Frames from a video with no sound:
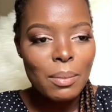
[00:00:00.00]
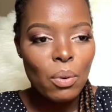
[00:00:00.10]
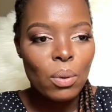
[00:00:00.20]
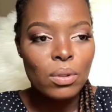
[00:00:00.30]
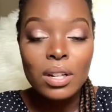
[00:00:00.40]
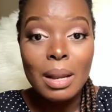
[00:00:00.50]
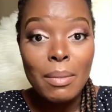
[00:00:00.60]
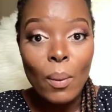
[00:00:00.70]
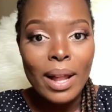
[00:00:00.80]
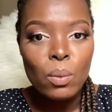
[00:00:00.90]
Not
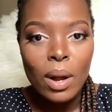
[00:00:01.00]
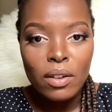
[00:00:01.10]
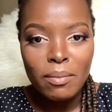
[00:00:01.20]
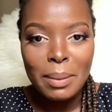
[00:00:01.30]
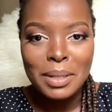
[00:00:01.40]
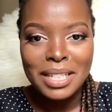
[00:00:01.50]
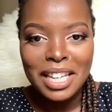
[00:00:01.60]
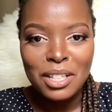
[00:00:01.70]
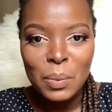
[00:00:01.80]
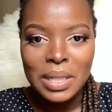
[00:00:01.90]
number 1. One of my
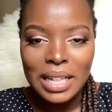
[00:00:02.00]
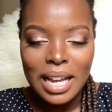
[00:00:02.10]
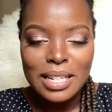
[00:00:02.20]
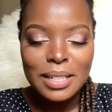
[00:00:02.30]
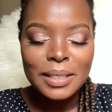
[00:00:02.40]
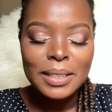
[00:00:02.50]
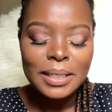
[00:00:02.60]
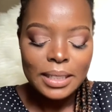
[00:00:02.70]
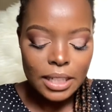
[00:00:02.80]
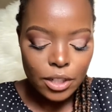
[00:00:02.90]
mistakes was that.
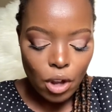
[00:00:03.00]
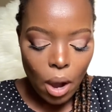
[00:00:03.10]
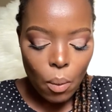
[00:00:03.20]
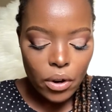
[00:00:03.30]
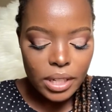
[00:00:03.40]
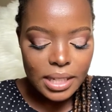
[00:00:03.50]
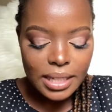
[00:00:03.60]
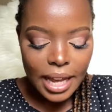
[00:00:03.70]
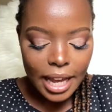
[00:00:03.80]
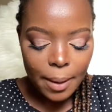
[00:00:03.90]
So I won't
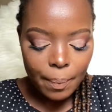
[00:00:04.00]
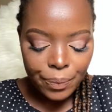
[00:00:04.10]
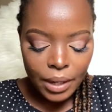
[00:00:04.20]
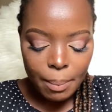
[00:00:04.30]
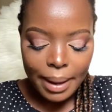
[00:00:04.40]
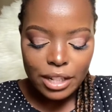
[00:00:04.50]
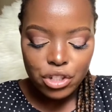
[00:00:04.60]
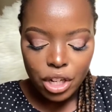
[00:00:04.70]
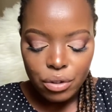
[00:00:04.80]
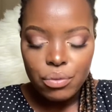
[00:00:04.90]
say, but
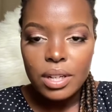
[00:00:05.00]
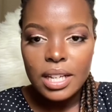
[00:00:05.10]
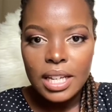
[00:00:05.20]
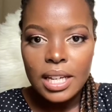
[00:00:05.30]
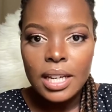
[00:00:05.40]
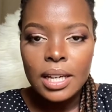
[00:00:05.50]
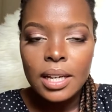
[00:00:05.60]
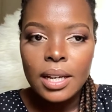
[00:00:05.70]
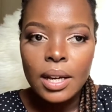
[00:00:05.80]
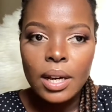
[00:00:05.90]
generally,
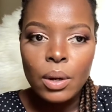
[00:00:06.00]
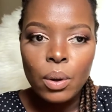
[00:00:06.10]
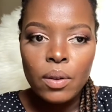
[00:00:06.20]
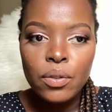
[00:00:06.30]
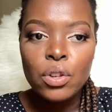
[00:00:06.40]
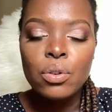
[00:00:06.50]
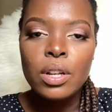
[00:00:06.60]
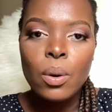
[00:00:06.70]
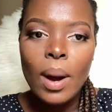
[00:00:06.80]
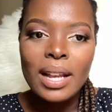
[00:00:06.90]
if you're
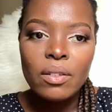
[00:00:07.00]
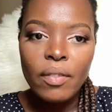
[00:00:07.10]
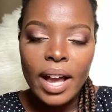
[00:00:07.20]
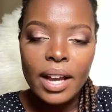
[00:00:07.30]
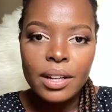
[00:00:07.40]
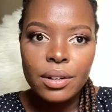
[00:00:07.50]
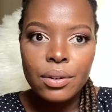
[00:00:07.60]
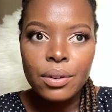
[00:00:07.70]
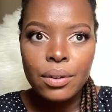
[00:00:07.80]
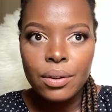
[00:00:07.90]
newly qualified,
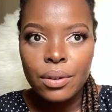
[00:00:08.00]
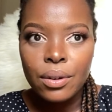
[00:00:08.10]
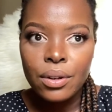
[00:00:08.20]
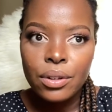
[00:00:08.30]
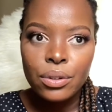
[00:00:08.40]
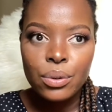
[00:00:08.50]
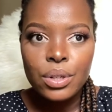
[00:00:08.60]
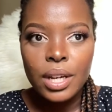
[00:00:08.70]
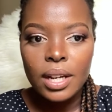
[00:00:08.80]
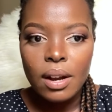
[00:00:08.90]
you'd
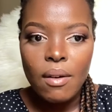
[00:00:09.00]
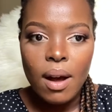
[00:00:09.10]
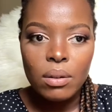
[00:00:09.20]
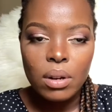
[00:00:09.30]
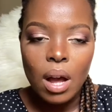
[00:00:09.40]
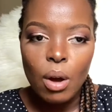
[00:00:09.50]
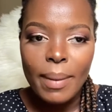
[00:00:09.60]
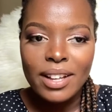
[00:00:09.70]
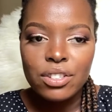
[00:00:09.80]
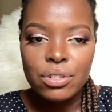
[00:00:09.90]
get around how
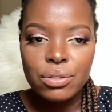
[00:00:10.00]
much?